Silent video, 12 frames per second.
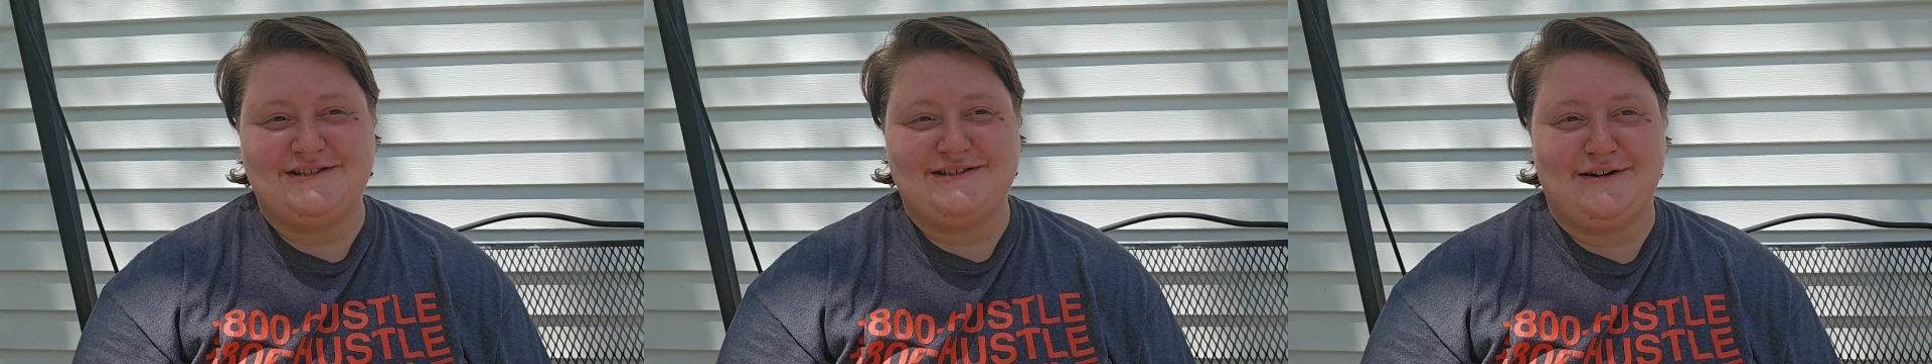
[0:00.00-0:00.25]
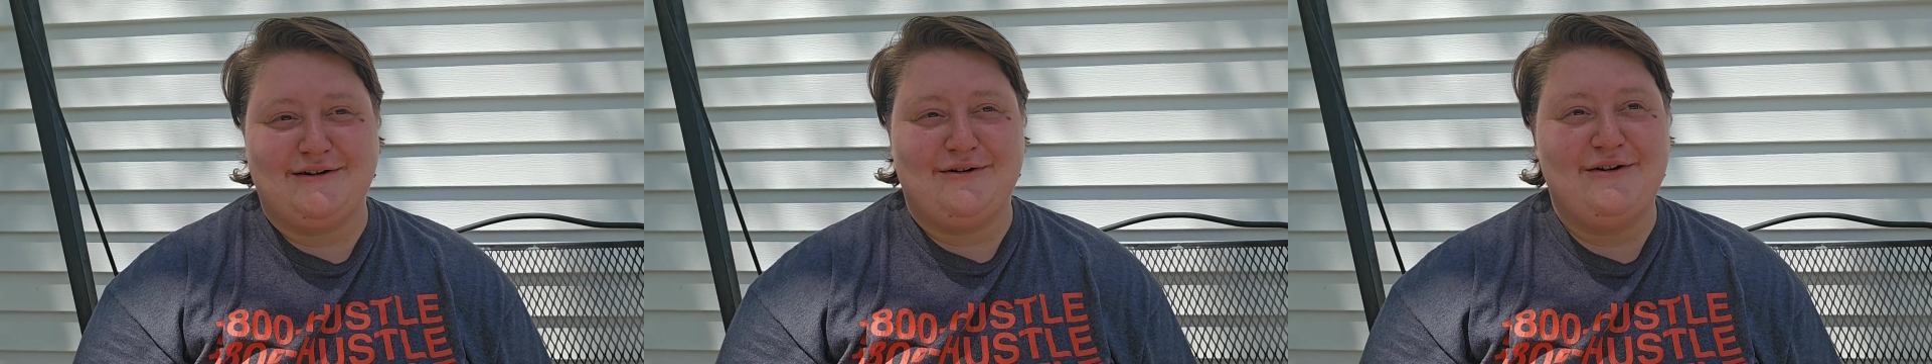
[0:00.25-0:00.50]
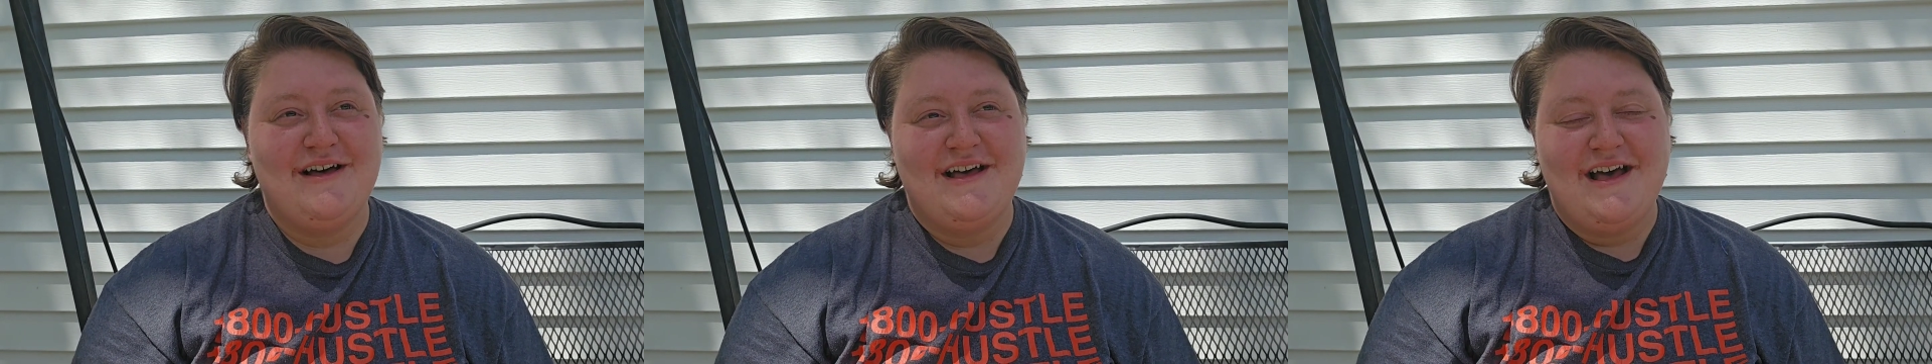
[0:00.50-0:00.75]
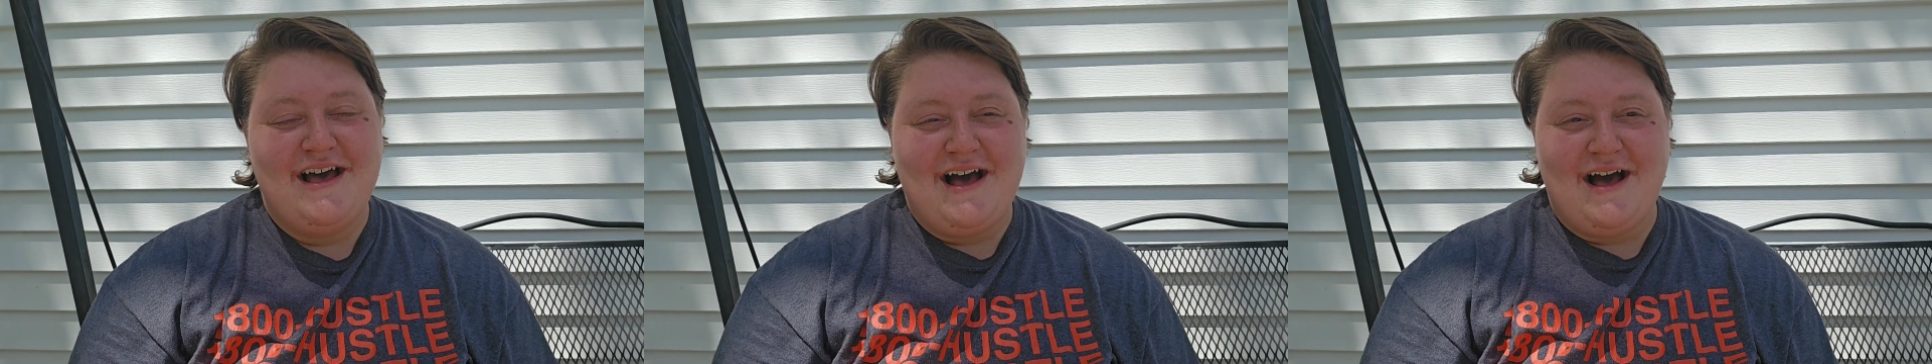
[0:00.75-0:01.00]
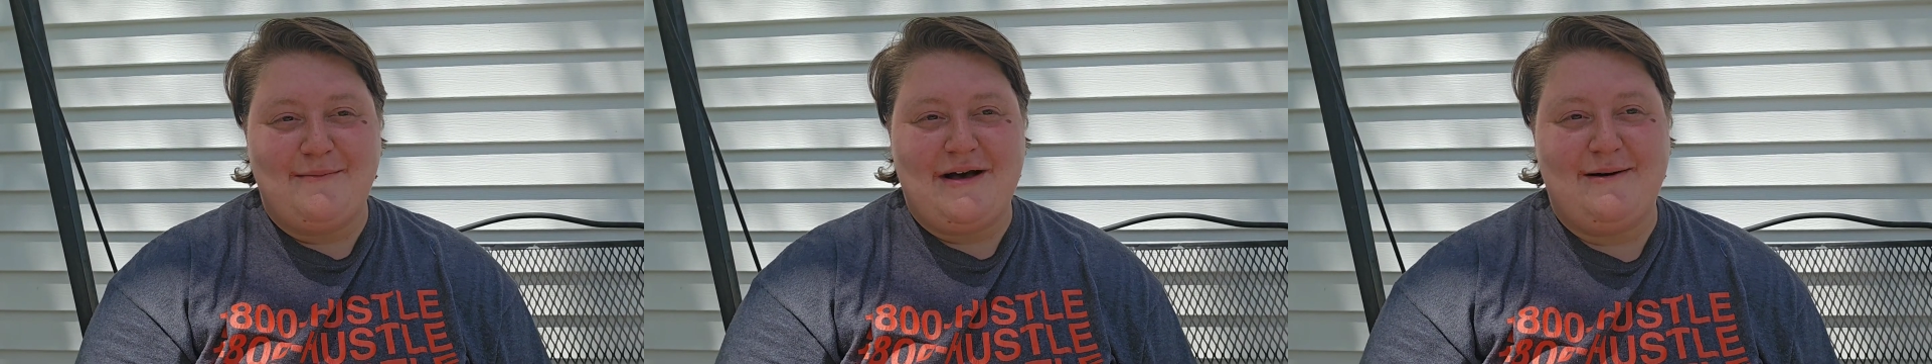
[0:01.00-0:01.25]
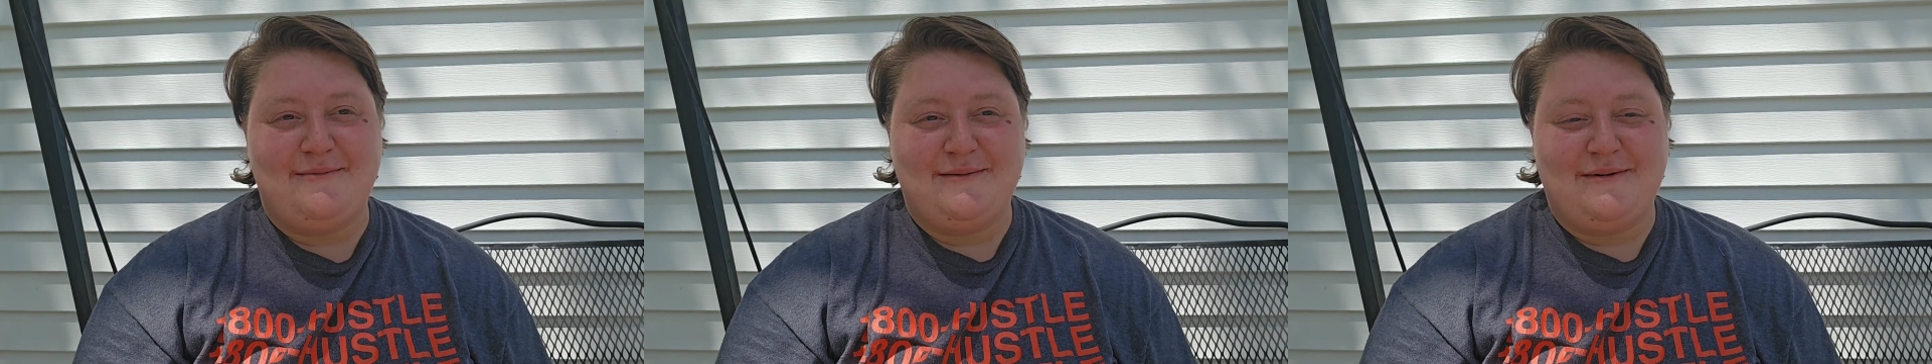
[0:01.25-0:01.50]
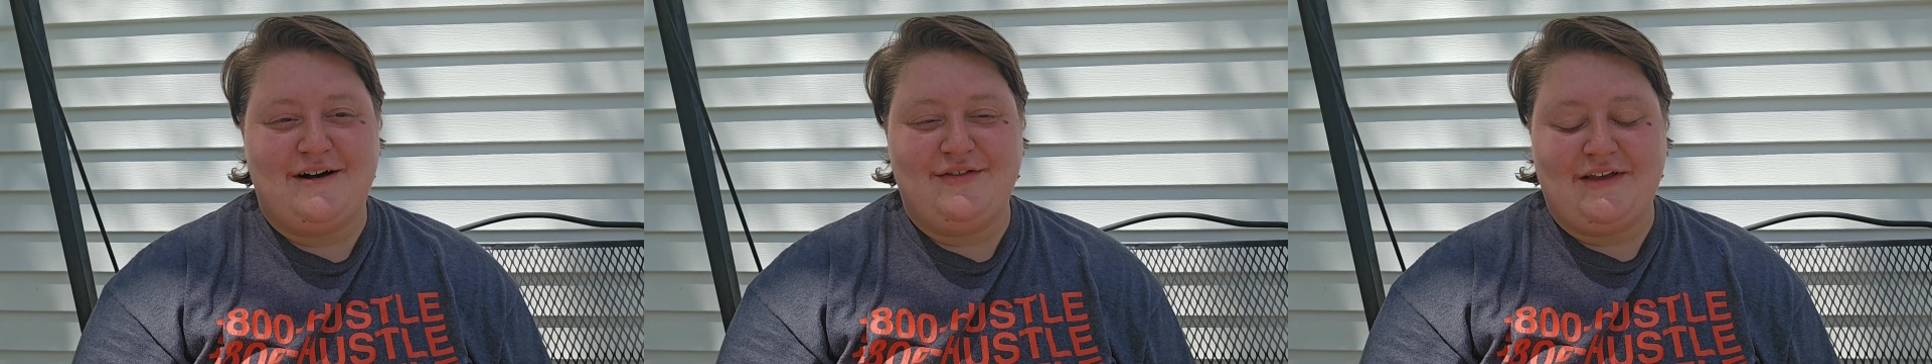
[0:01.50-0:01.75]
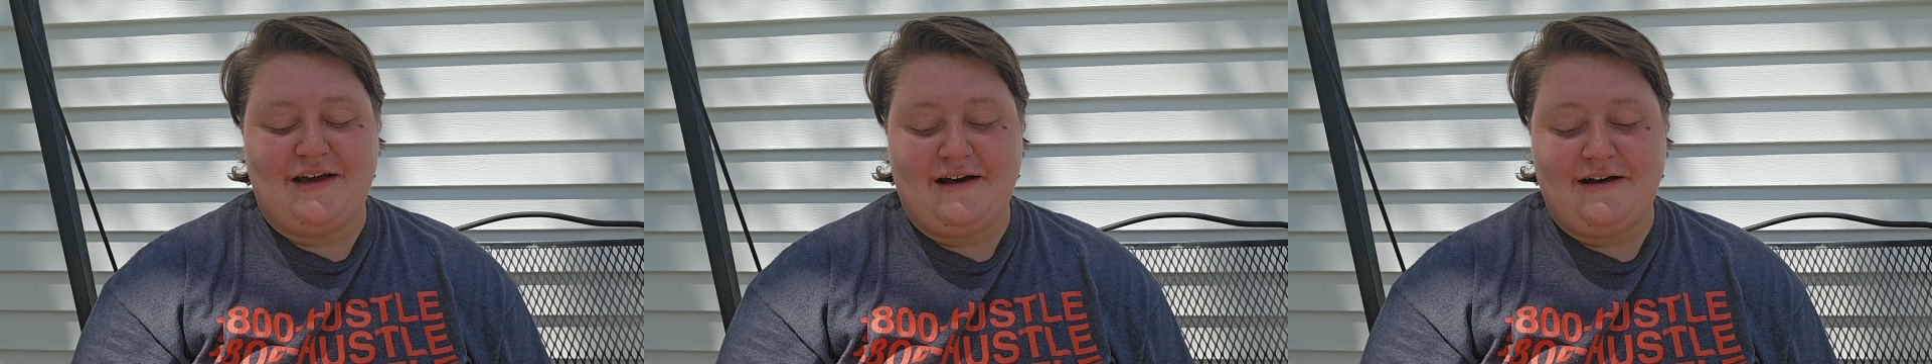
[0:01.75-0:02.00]
so I'm happy about
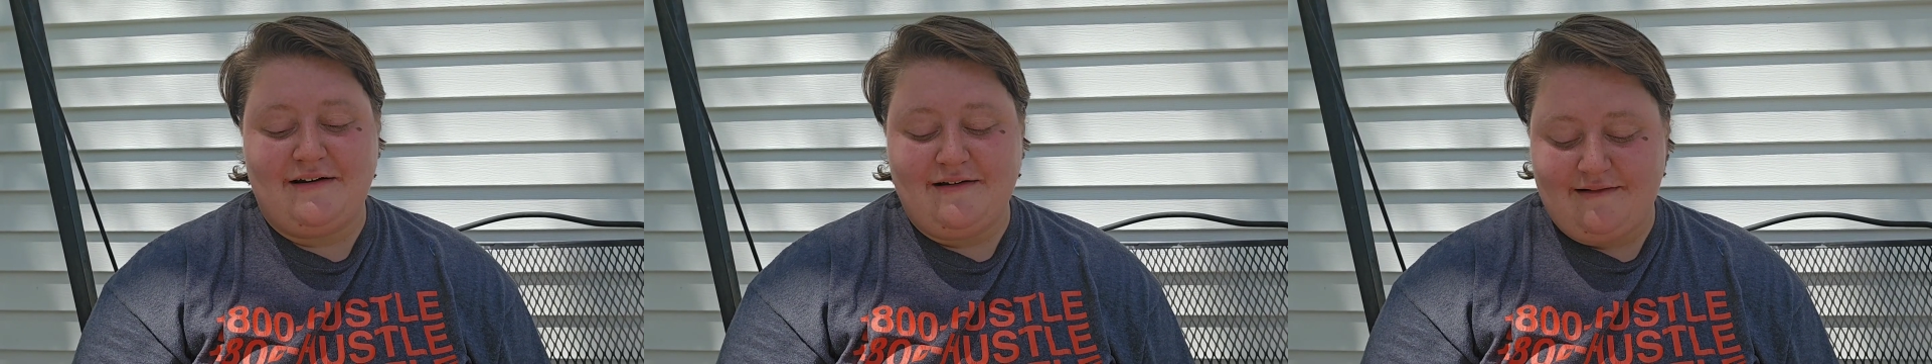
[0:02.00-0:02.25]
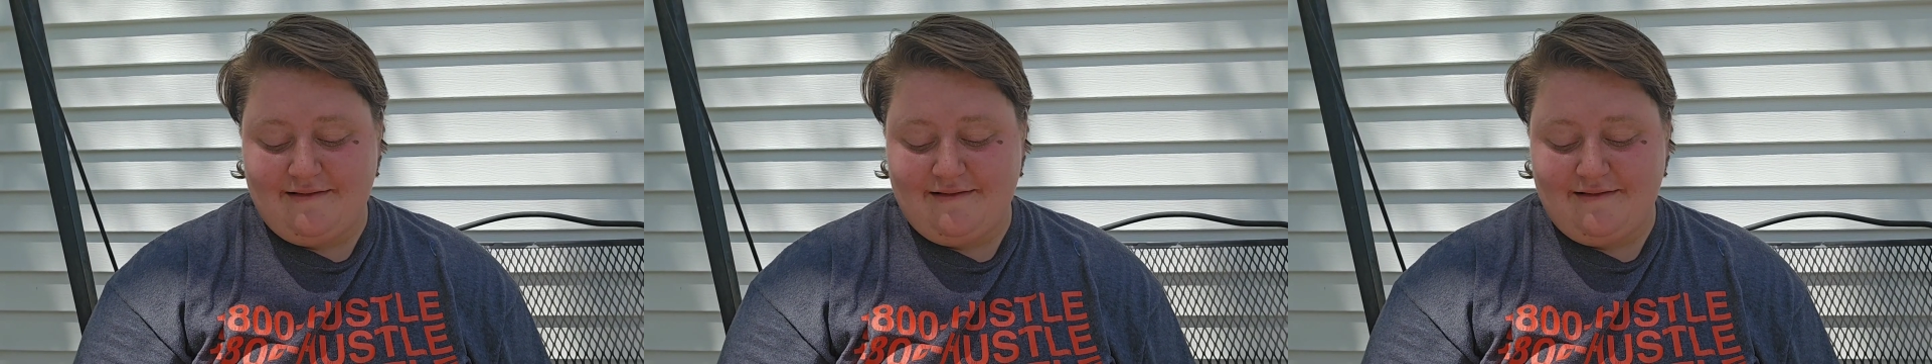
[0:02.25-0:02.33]
that.